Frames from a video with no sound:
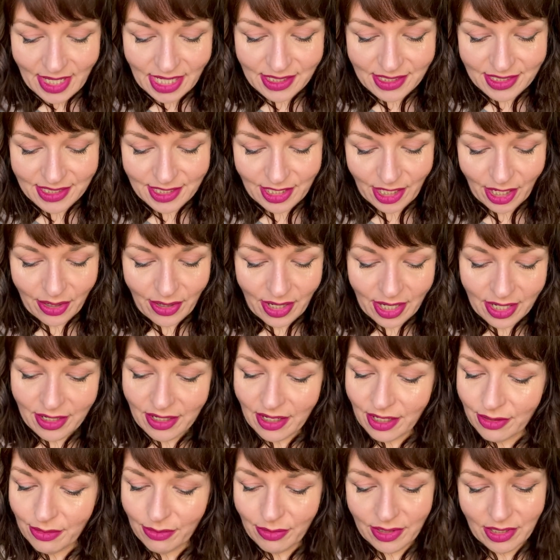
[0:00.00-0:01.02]
So
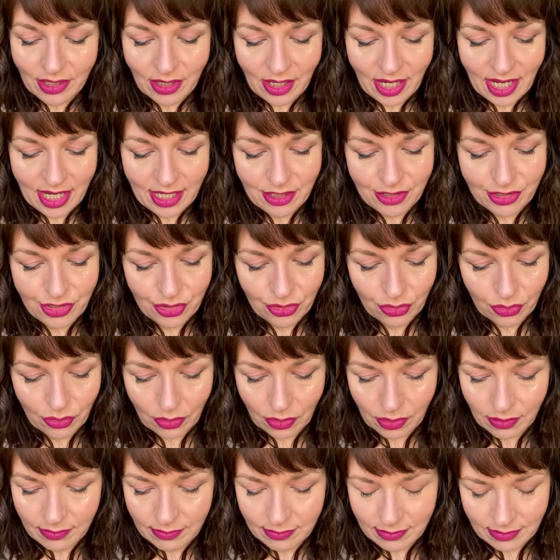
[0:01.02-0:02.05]
another one I
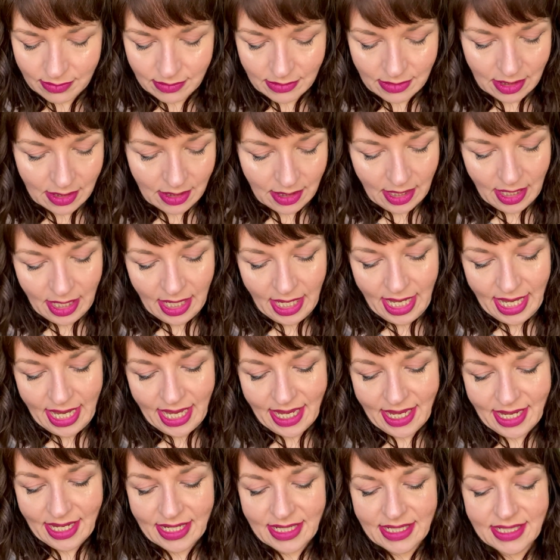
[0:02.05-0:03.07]
adore
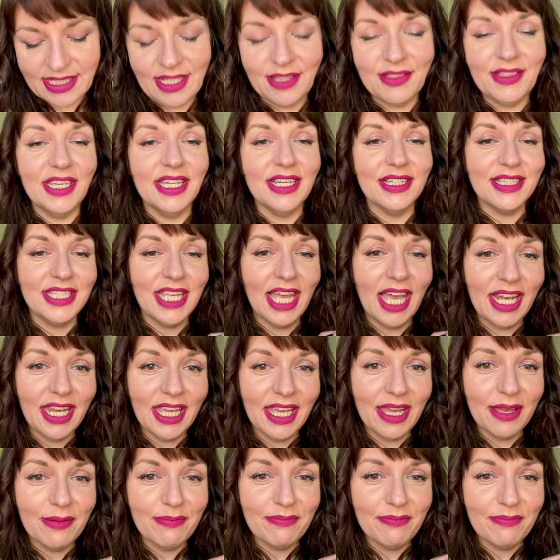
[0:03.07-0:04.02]
is the Atelier